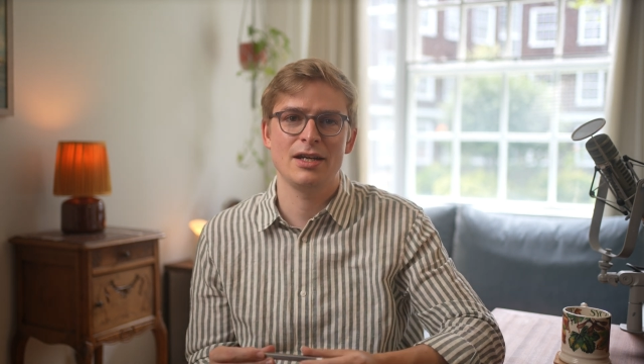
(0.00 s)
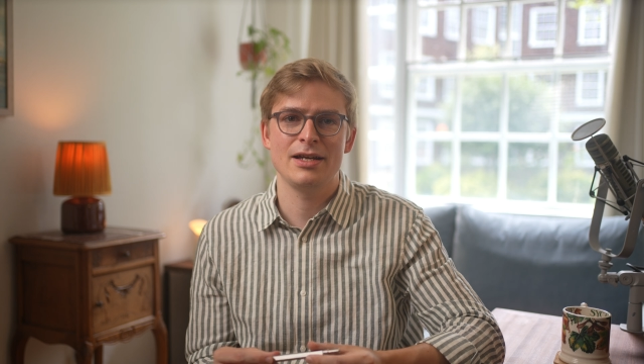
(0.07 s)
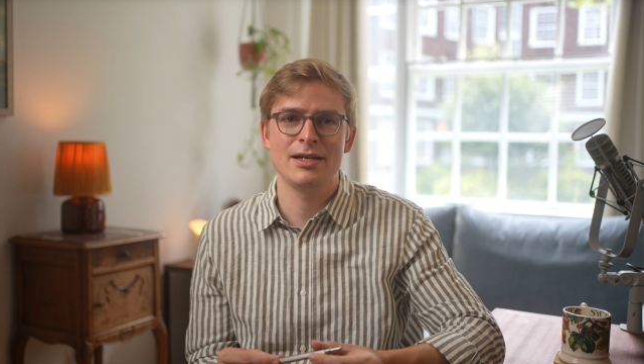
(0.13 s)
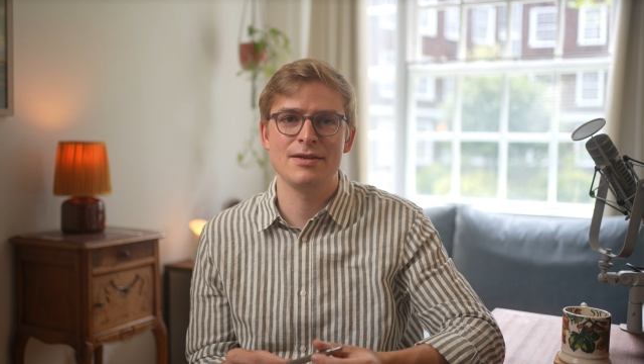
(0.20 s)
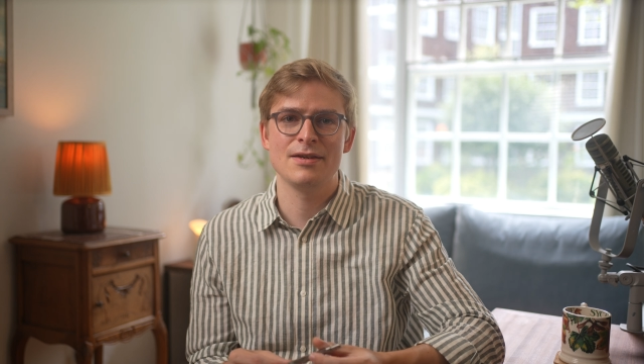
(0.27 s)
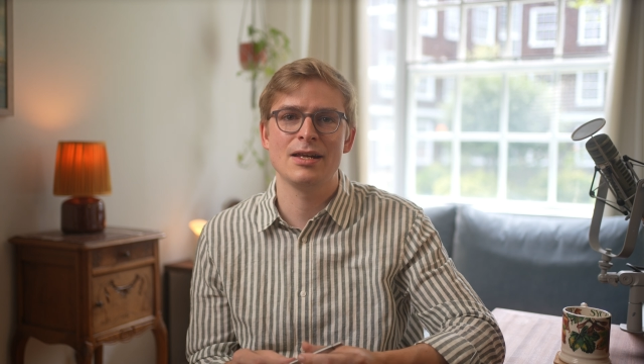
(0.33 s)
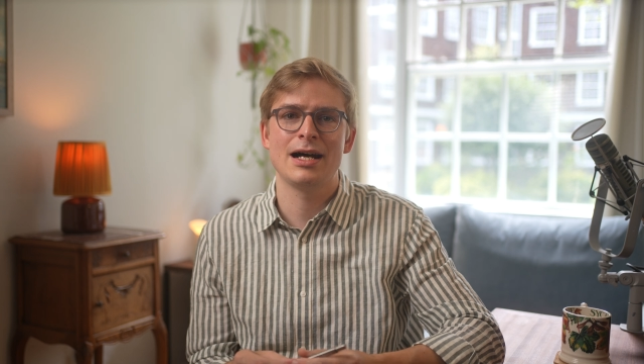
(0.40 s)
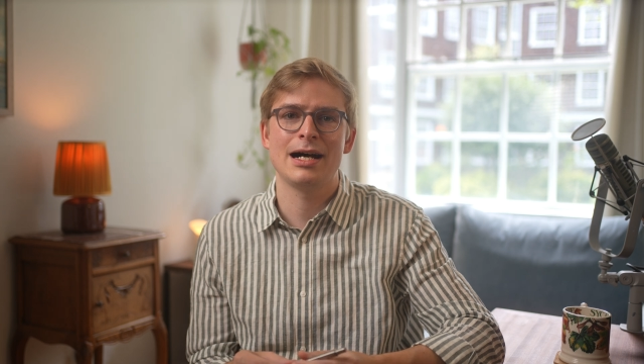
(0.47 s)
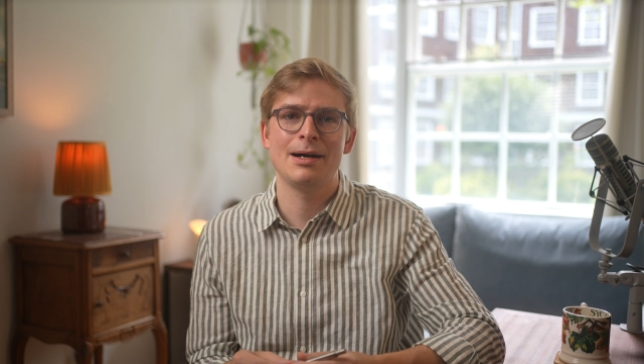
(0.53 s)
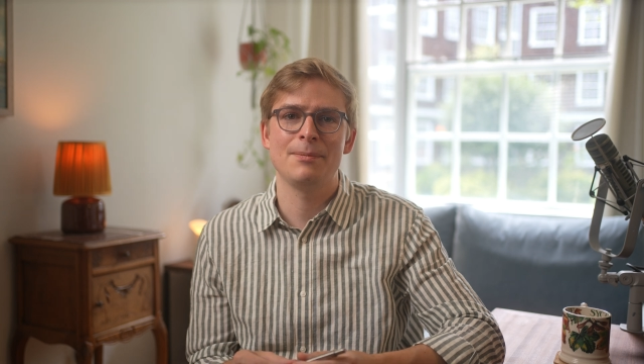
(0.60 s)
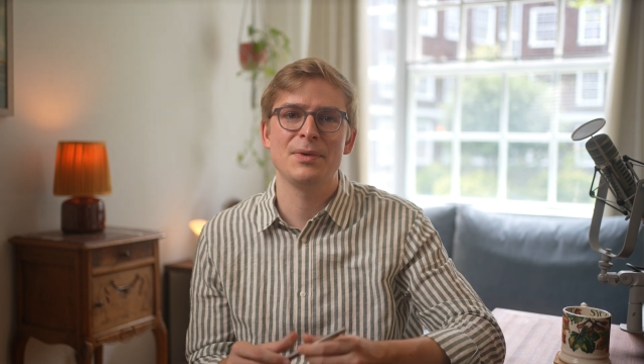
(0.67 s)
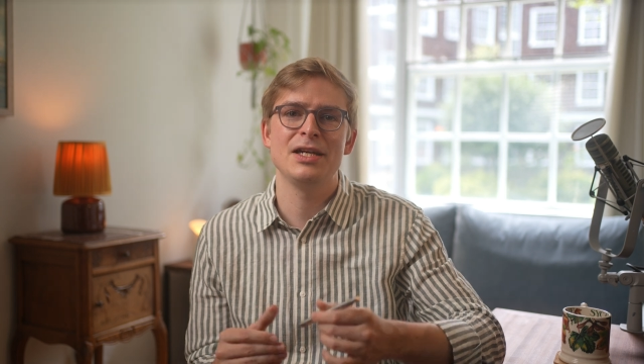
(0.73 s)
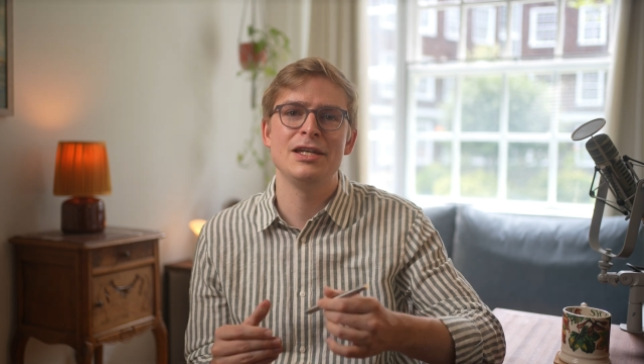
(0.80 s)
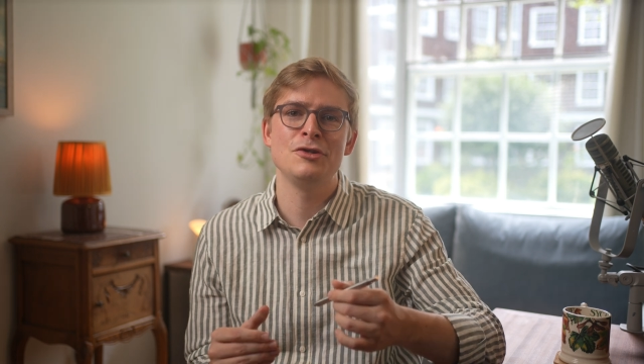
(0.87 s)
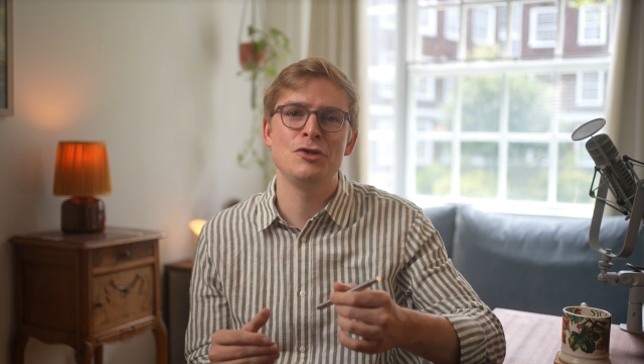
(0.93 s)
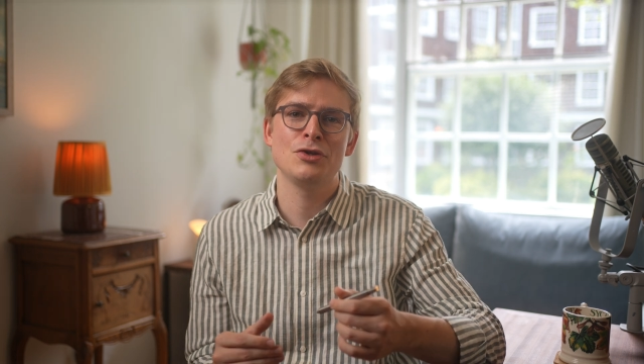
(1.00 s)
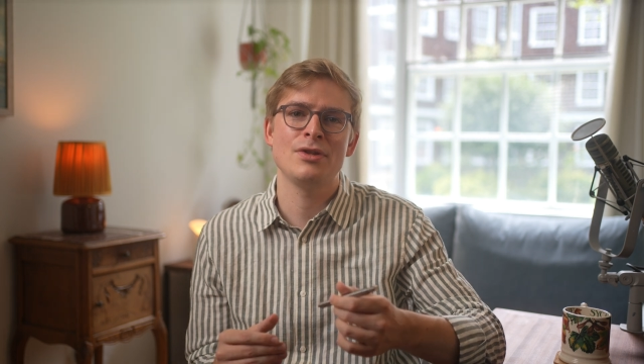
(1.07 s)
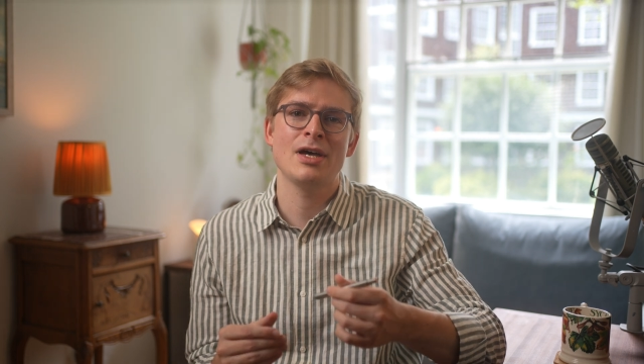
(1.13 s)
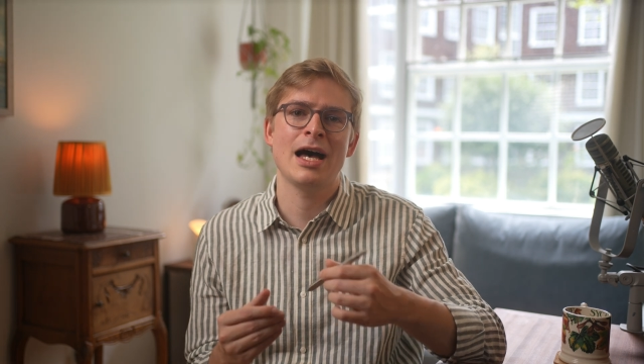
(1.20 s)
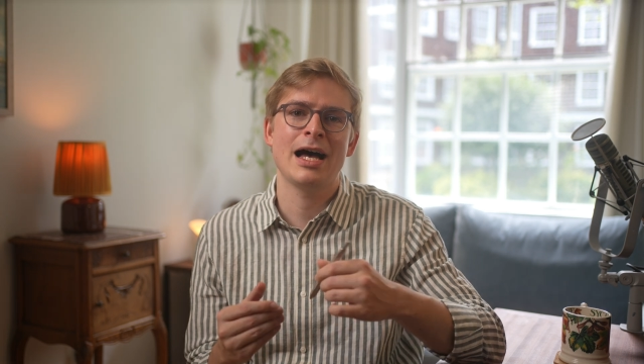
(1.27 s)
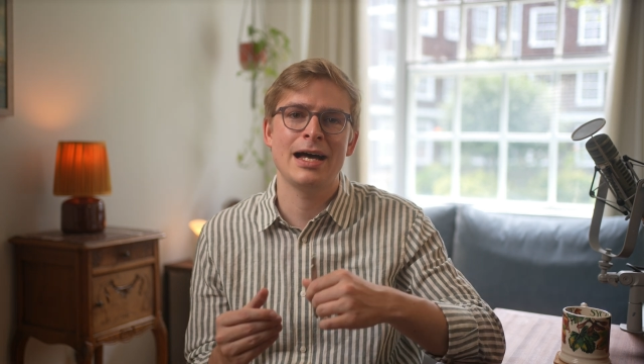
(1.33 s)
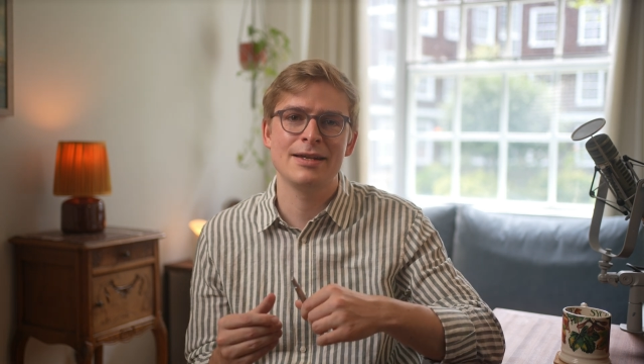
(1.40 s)
in the lab into
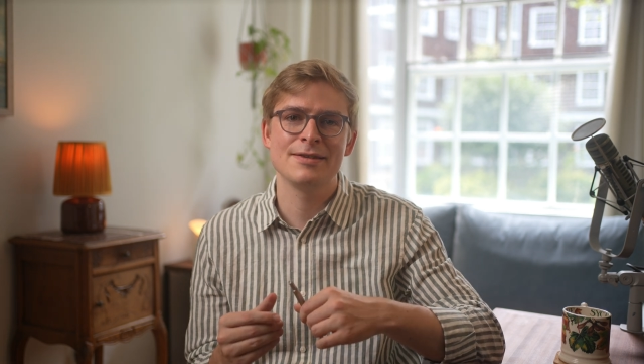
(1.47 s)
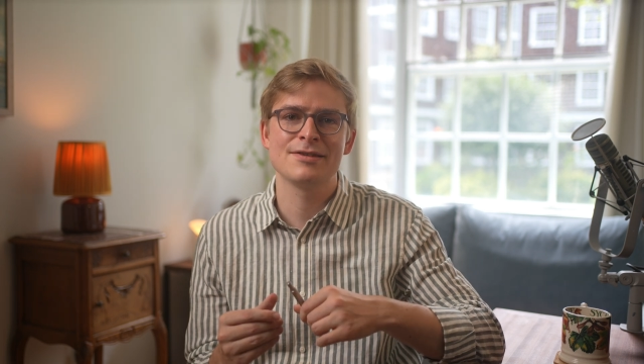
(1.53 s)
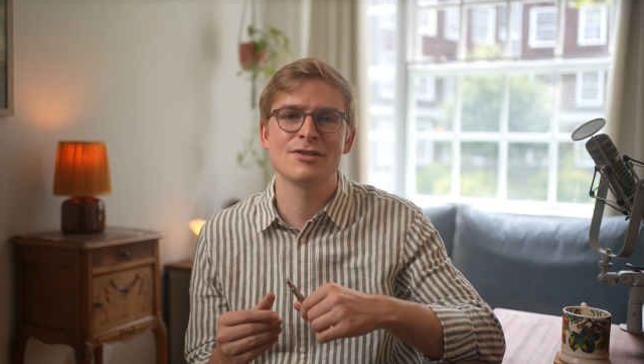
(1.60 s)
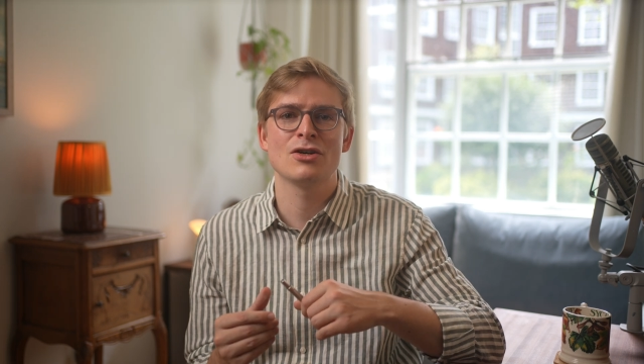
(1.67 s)
the hands